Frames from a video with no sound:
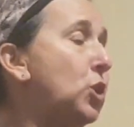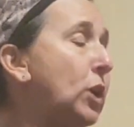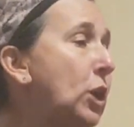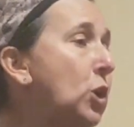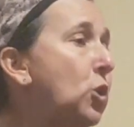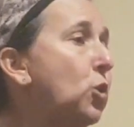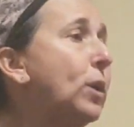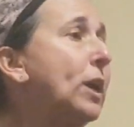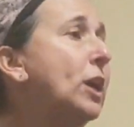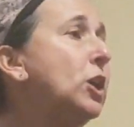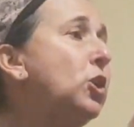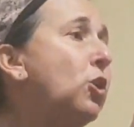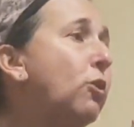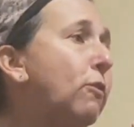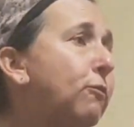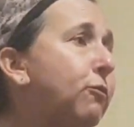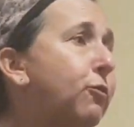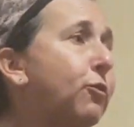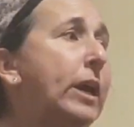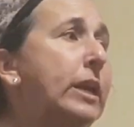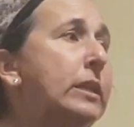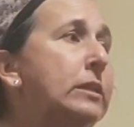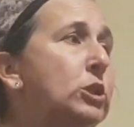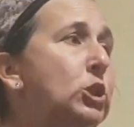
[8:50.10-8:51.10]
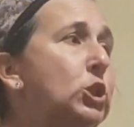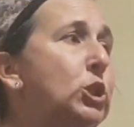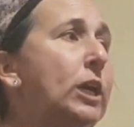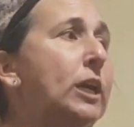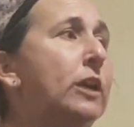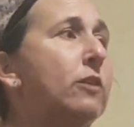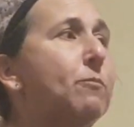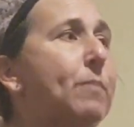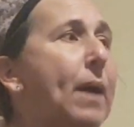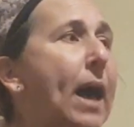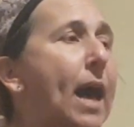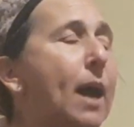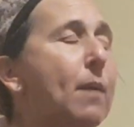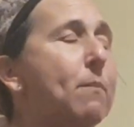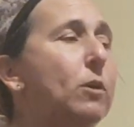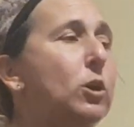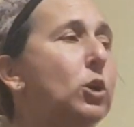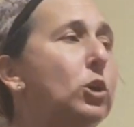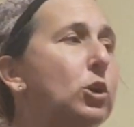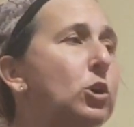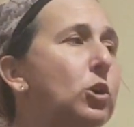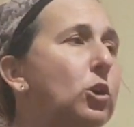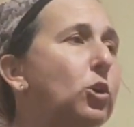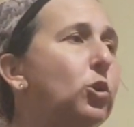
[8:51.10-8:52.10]
can look at your friend's sheet of paper,
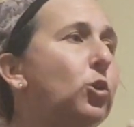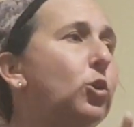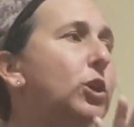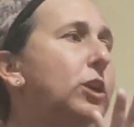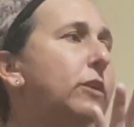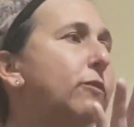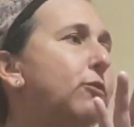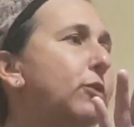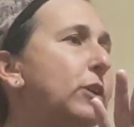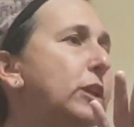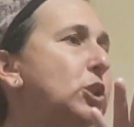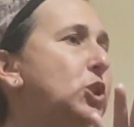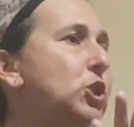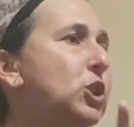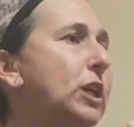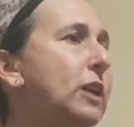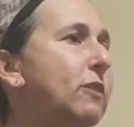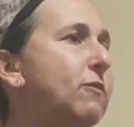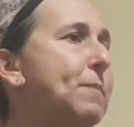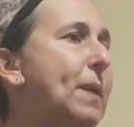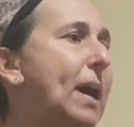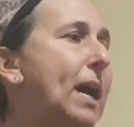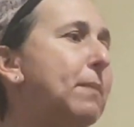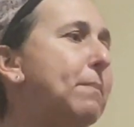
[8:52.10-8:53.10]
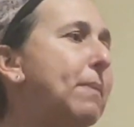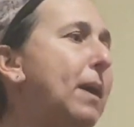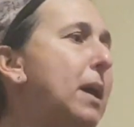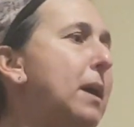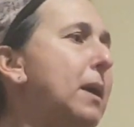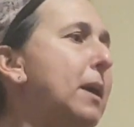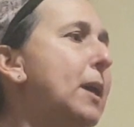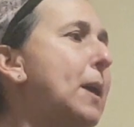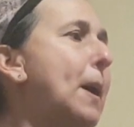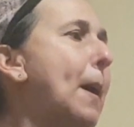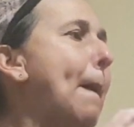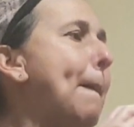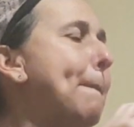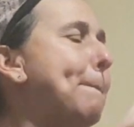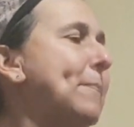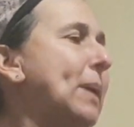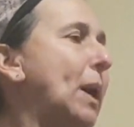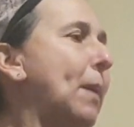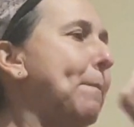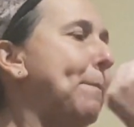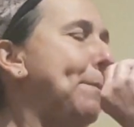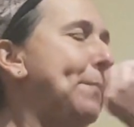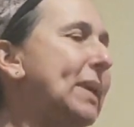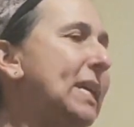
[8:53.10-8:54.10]
you cannot look at your friend's sheet of paper,
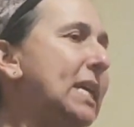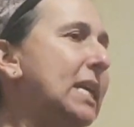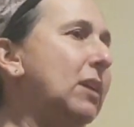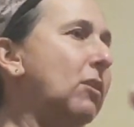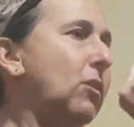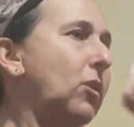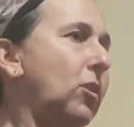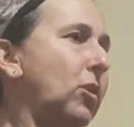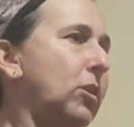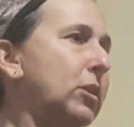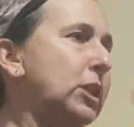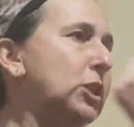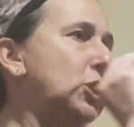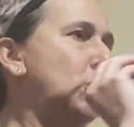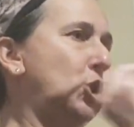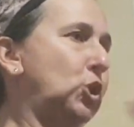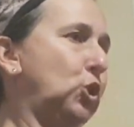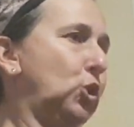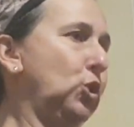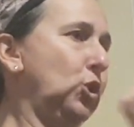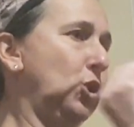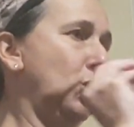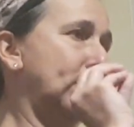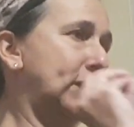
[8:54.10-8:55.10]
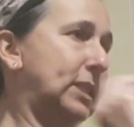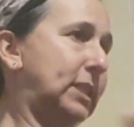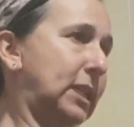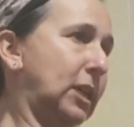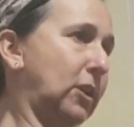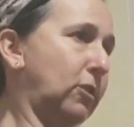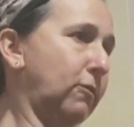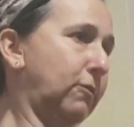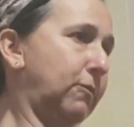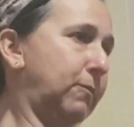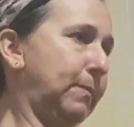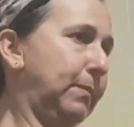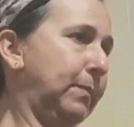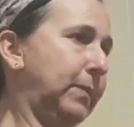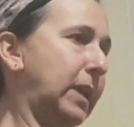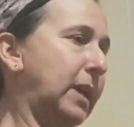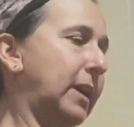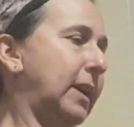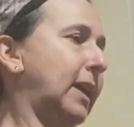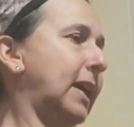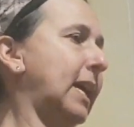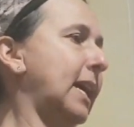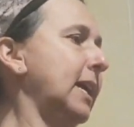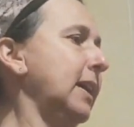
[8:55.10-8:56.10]
but be honest to yourself,
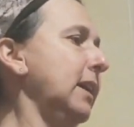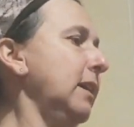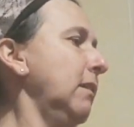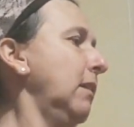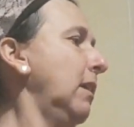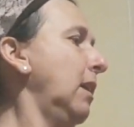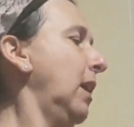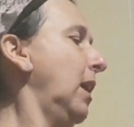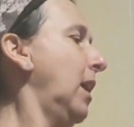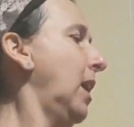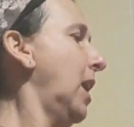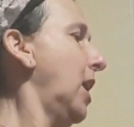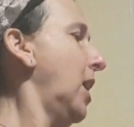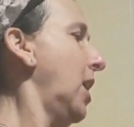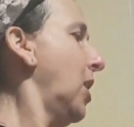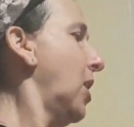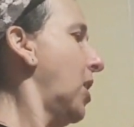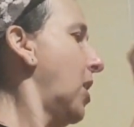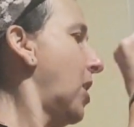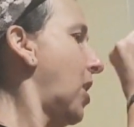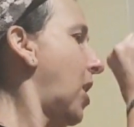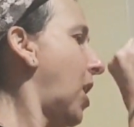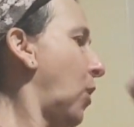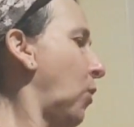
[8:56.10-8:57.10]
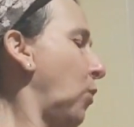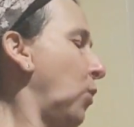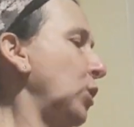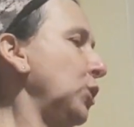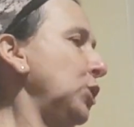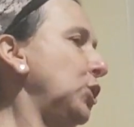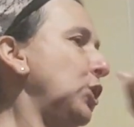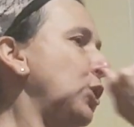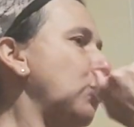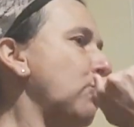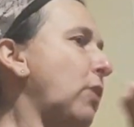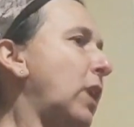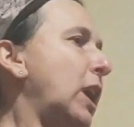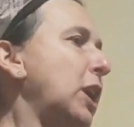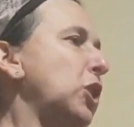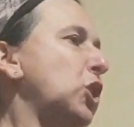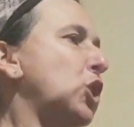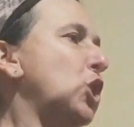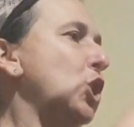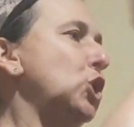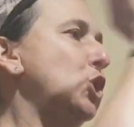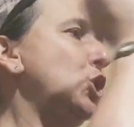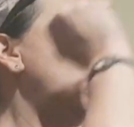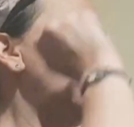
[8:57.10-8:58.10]
okay? I want you to
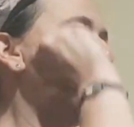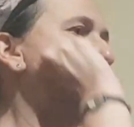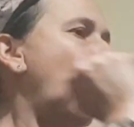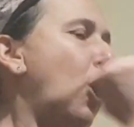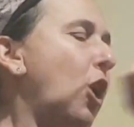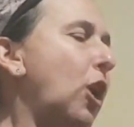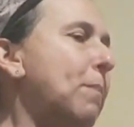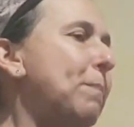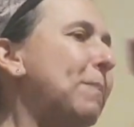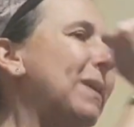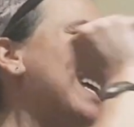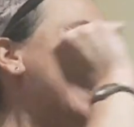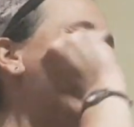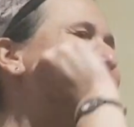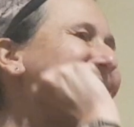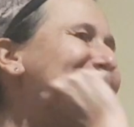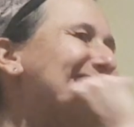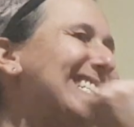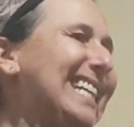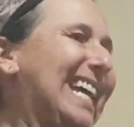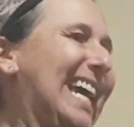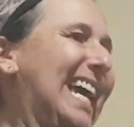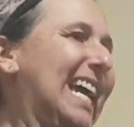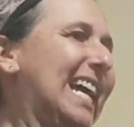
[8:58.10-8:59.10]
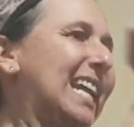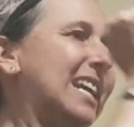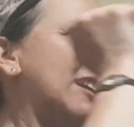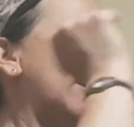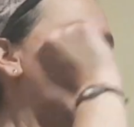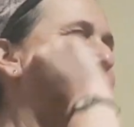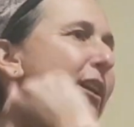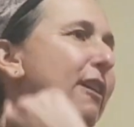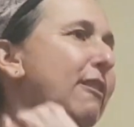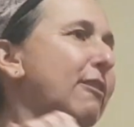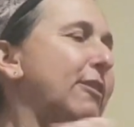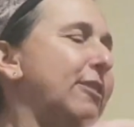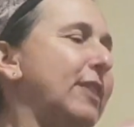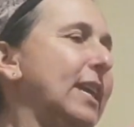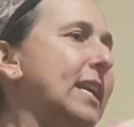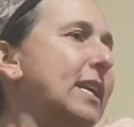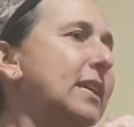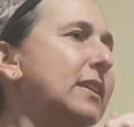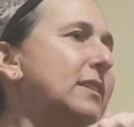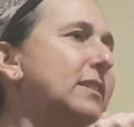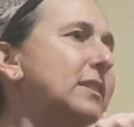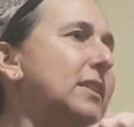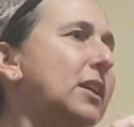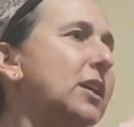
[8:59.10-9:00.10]
write the top 10
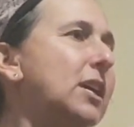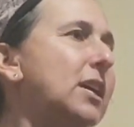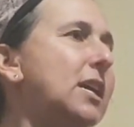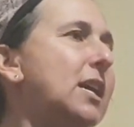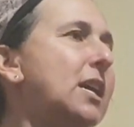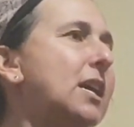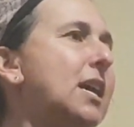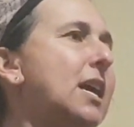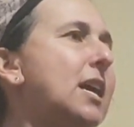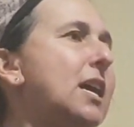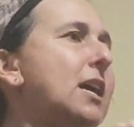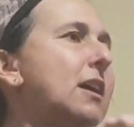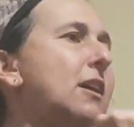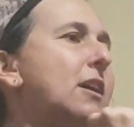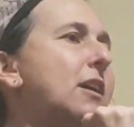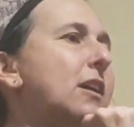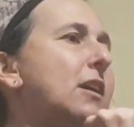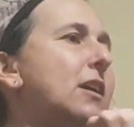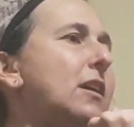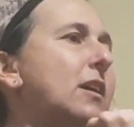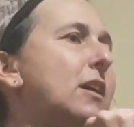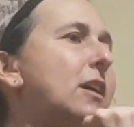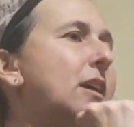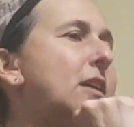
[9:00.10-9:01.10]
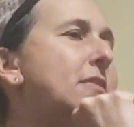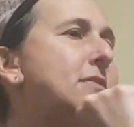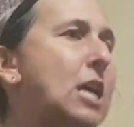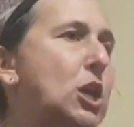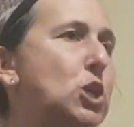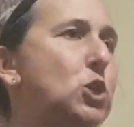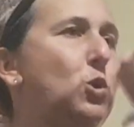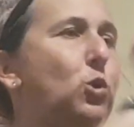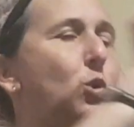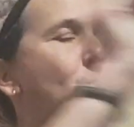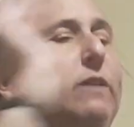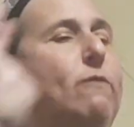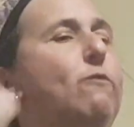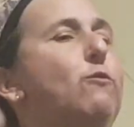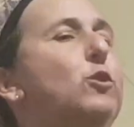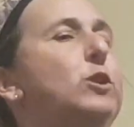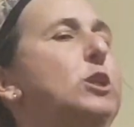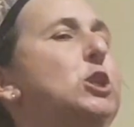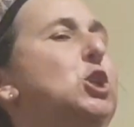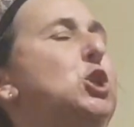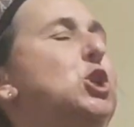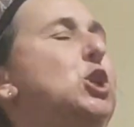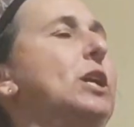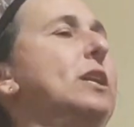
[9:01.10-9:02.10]
things that you're looking for
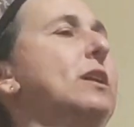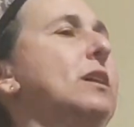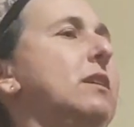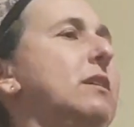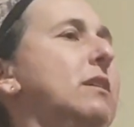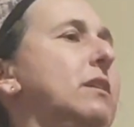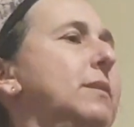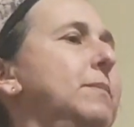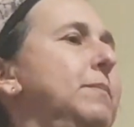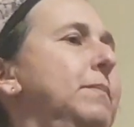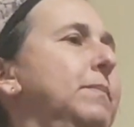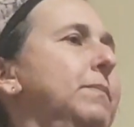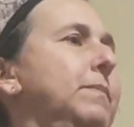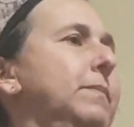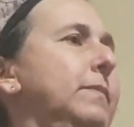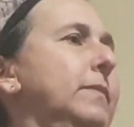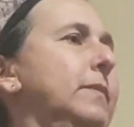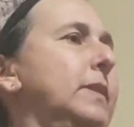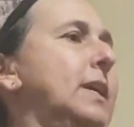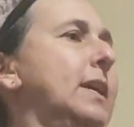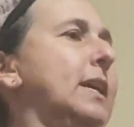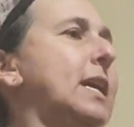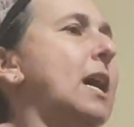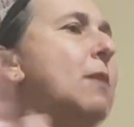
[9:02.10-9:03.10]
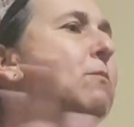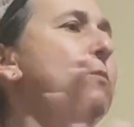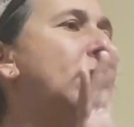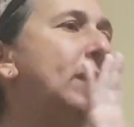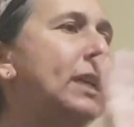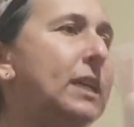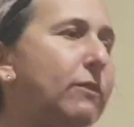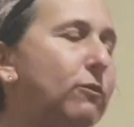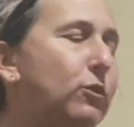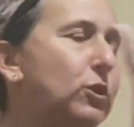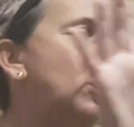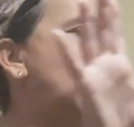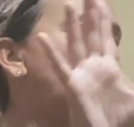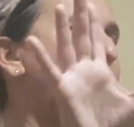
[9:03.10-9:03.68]
in a shidduch. Okay, I'm going to give you